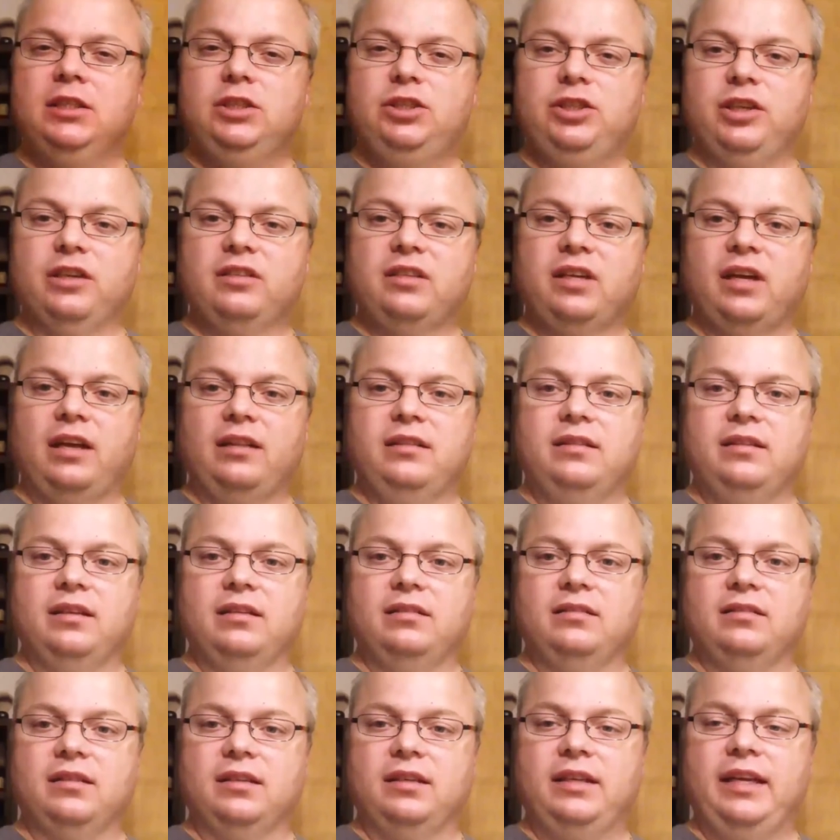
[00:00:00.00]
Just got
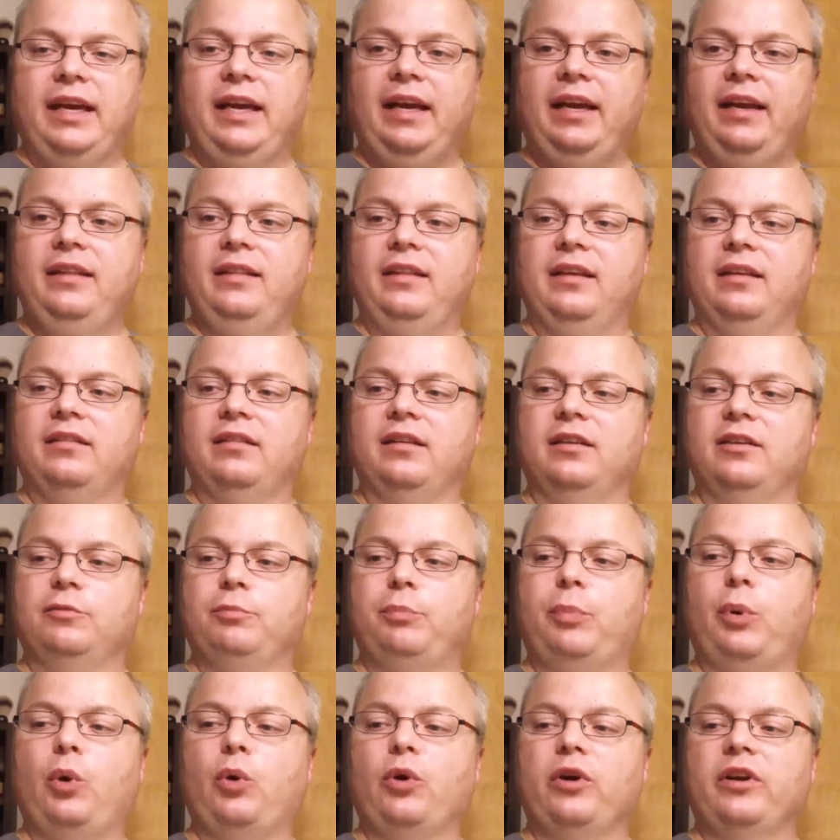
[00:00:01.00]
this today. This is
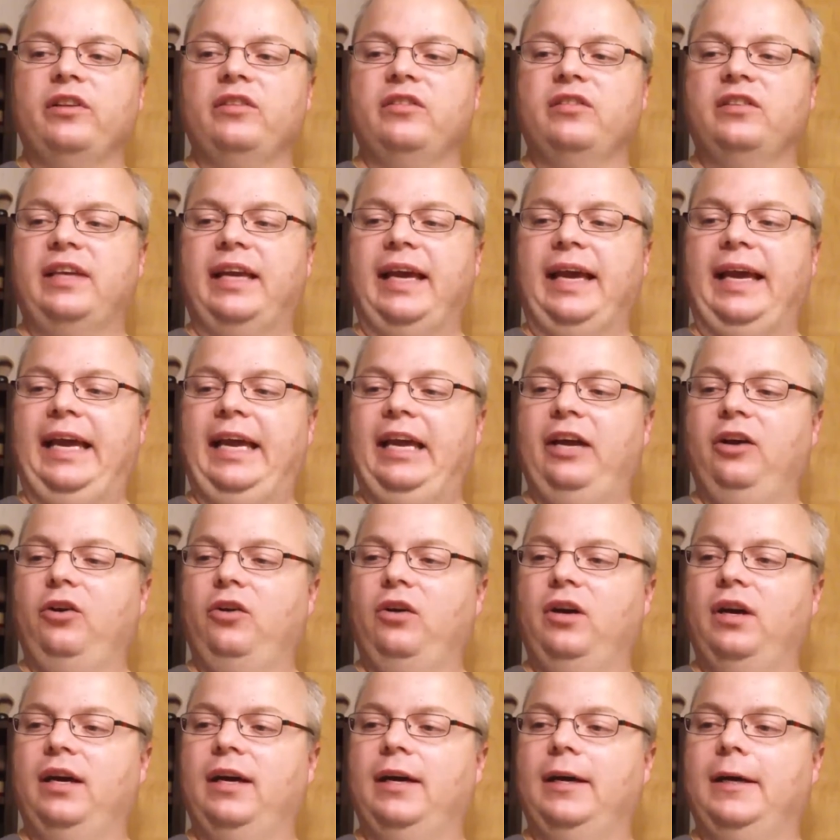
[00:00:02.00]
Portus
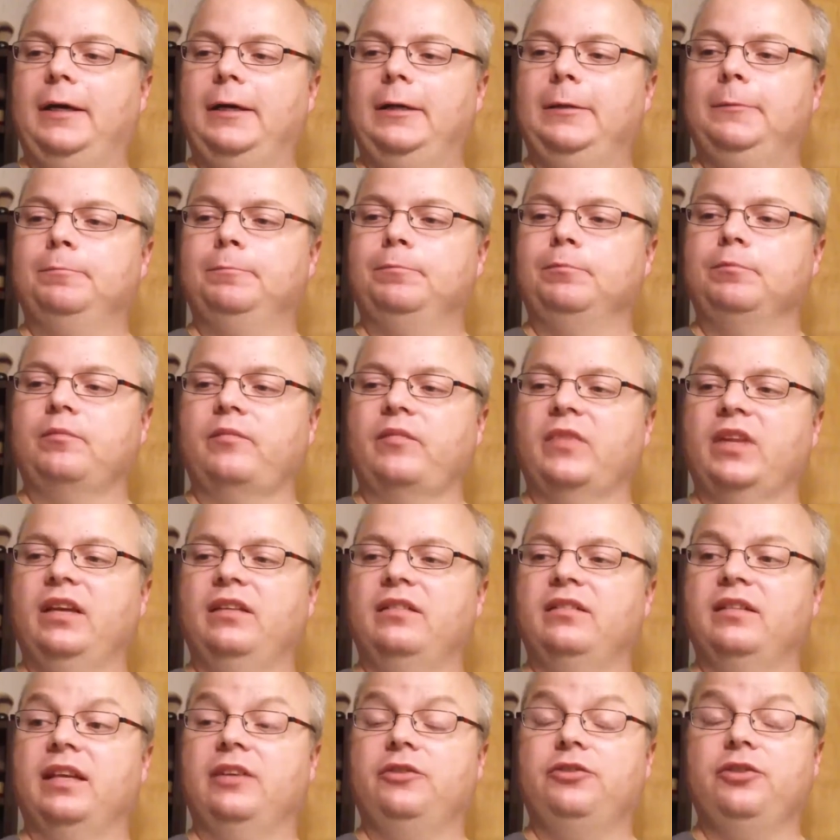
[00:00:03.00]
Cale, um,
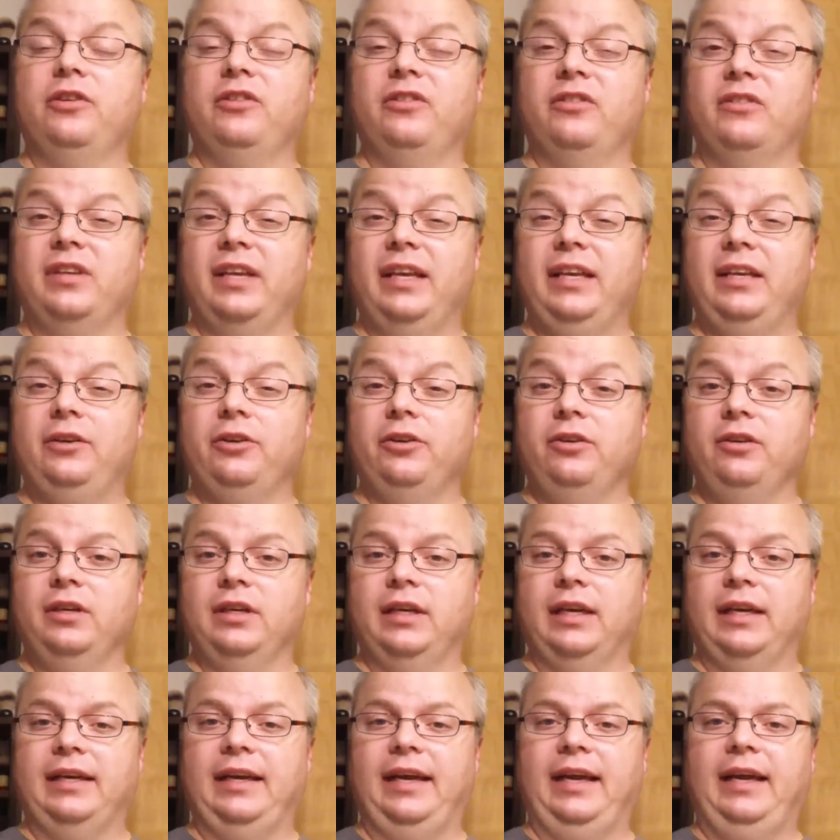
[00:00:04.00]
Citrus,
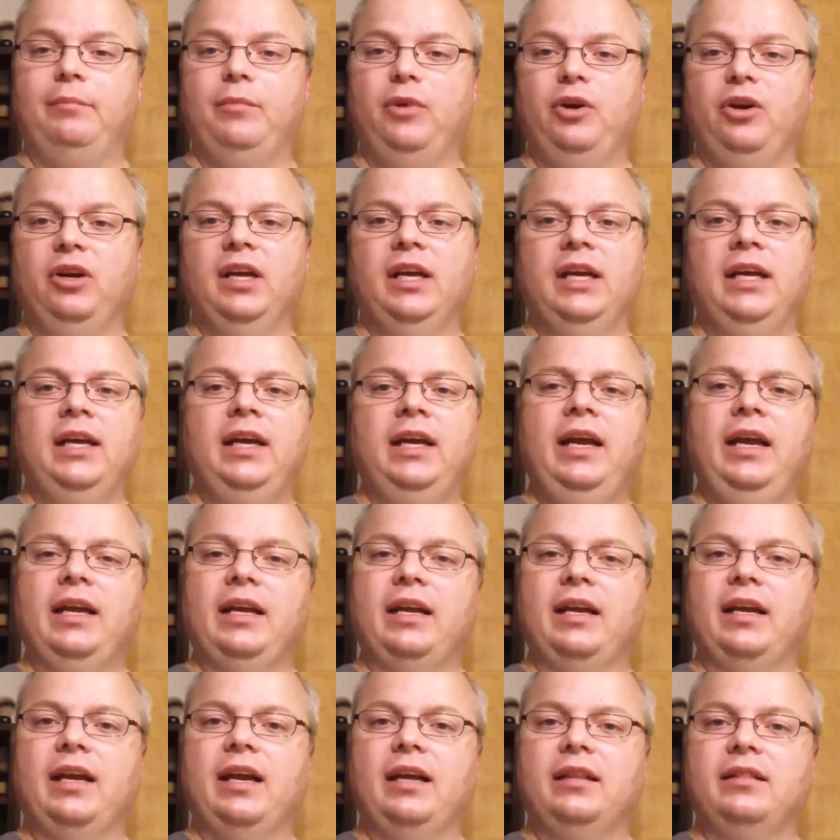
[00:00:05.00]
Cedar, and Amber.
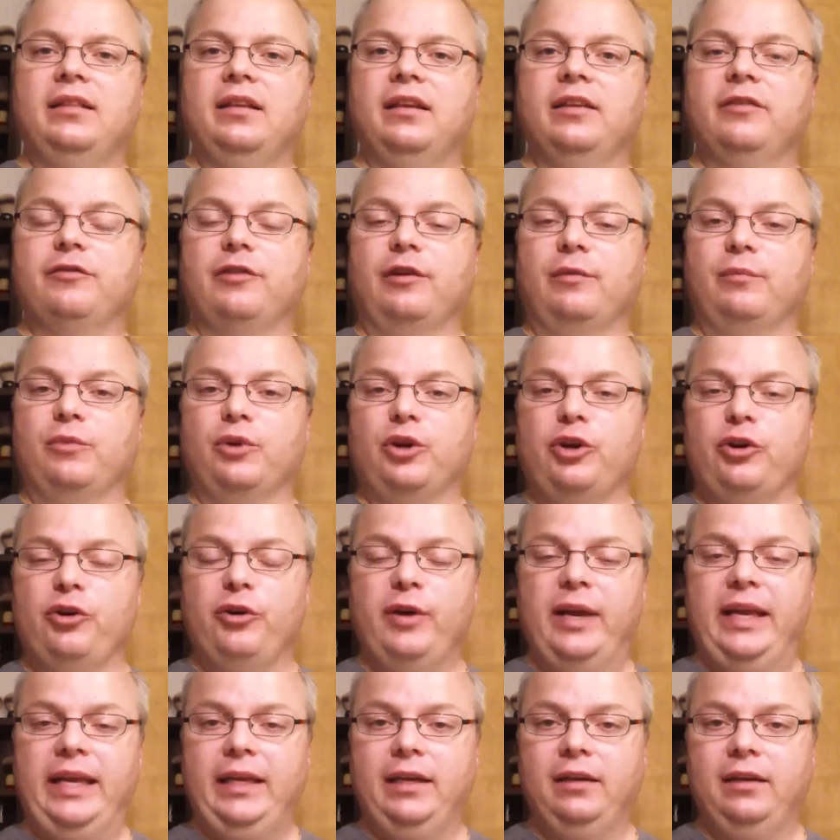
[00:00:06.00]
And I got this from
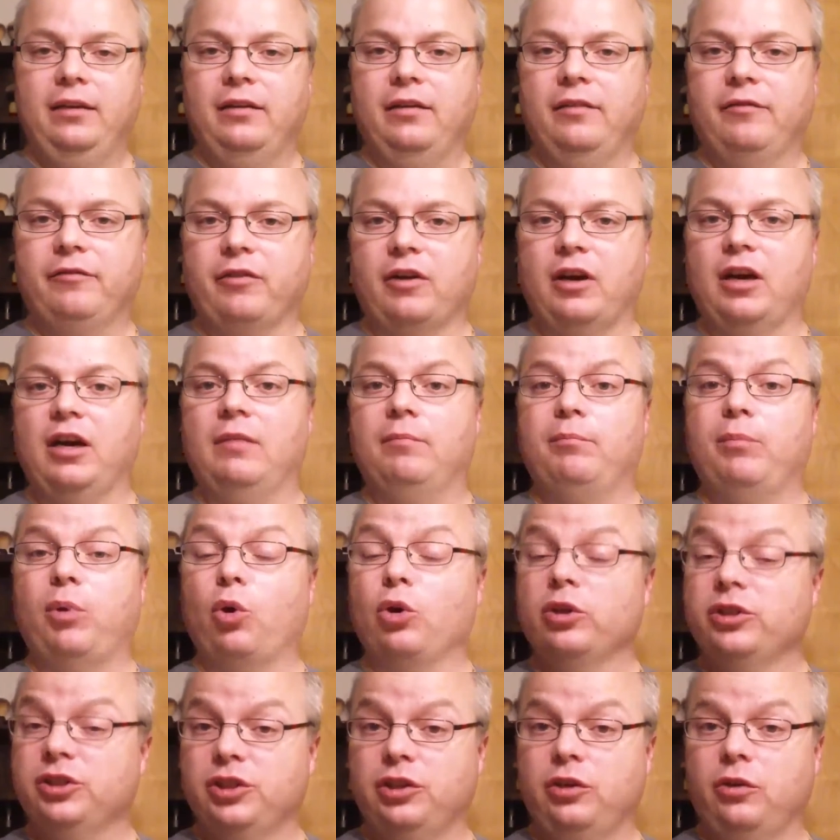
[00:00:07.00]
Rui from
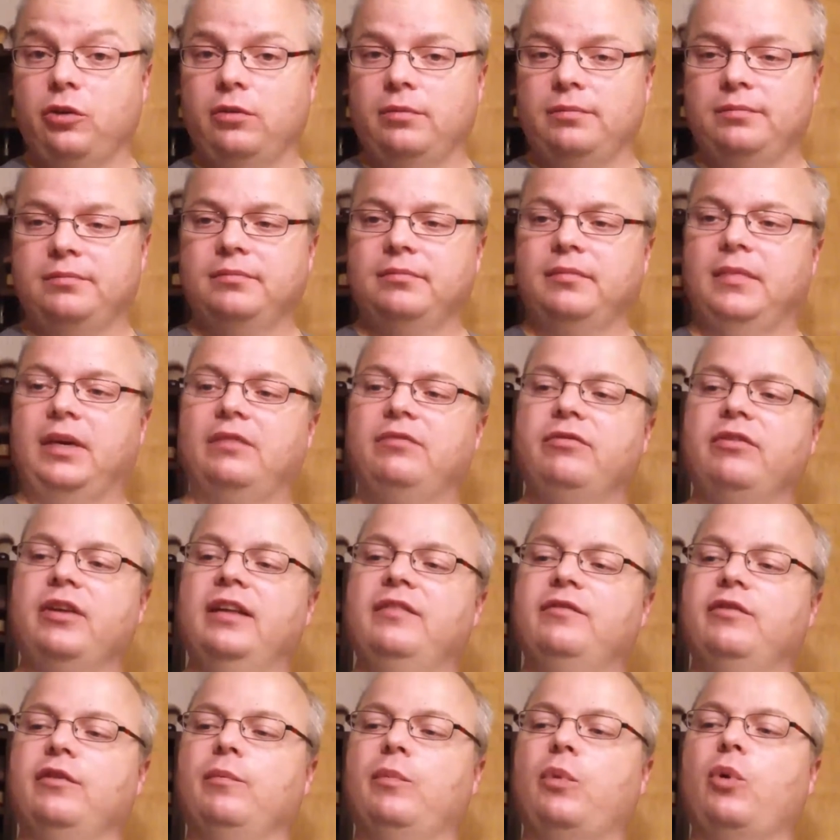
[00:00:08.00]
Portugal, my
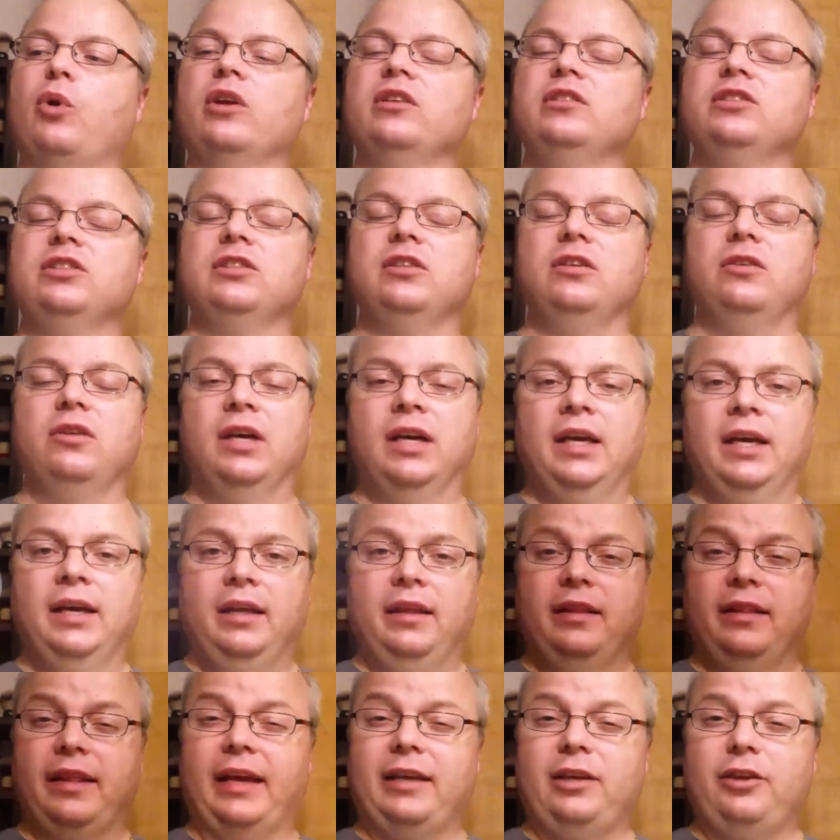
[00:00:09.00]
friend from Portugal.
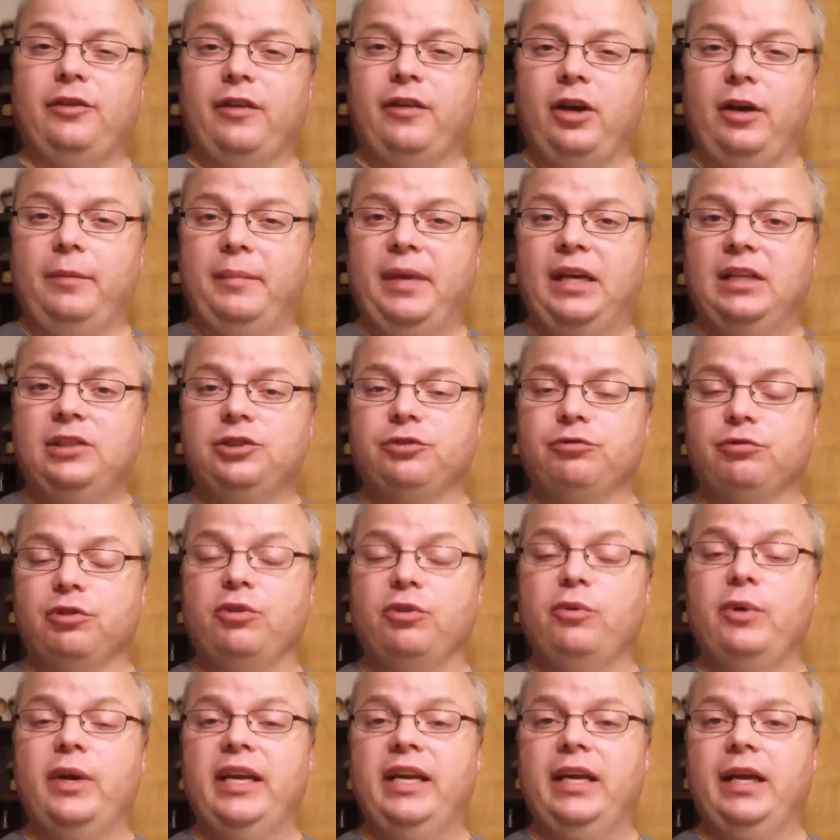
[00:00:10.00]
Thank you very much,
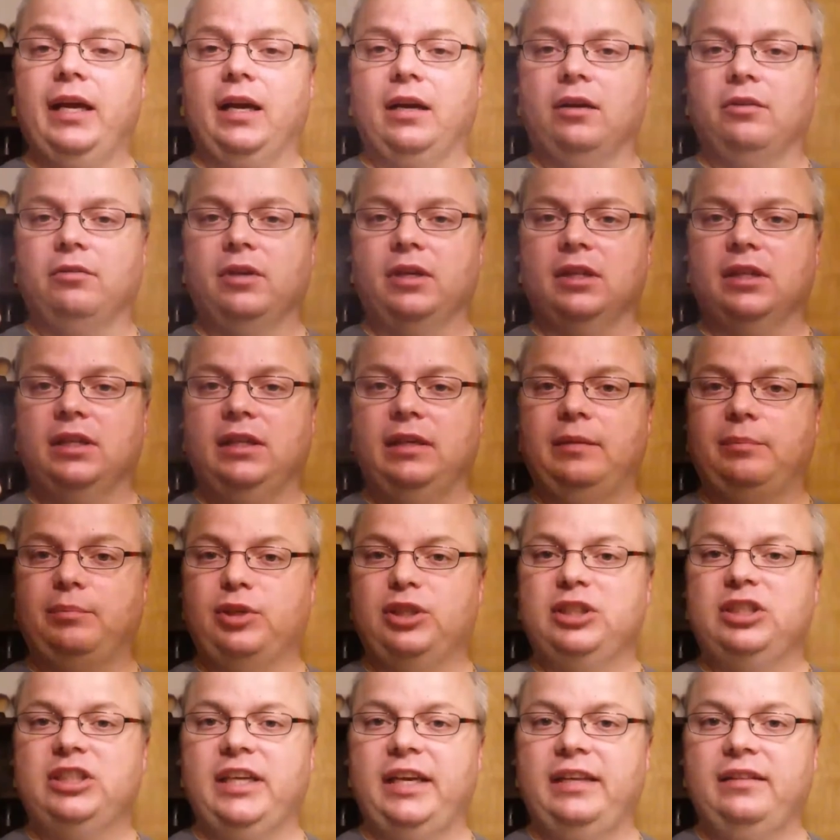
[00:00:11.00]
Rui. I really
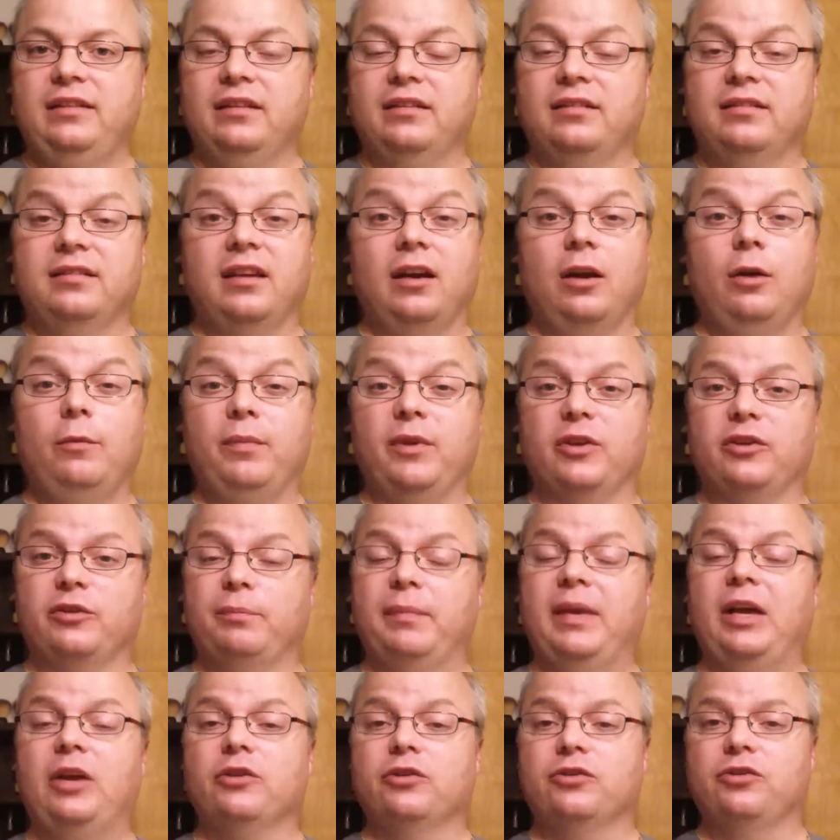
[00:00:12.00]
appreciate this soap. It
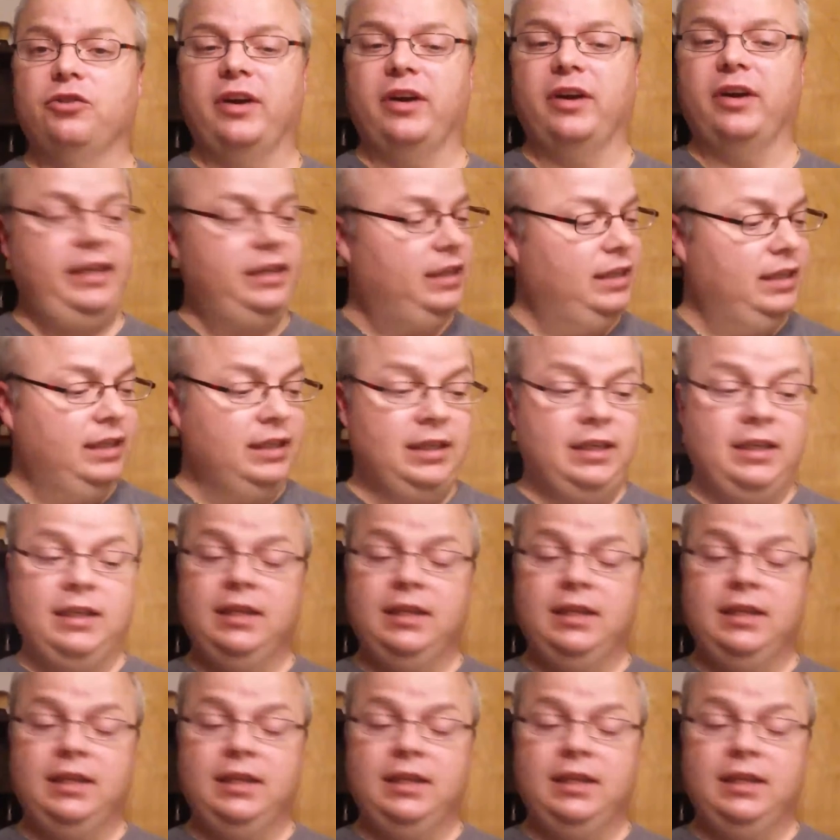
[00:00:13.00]
smells great.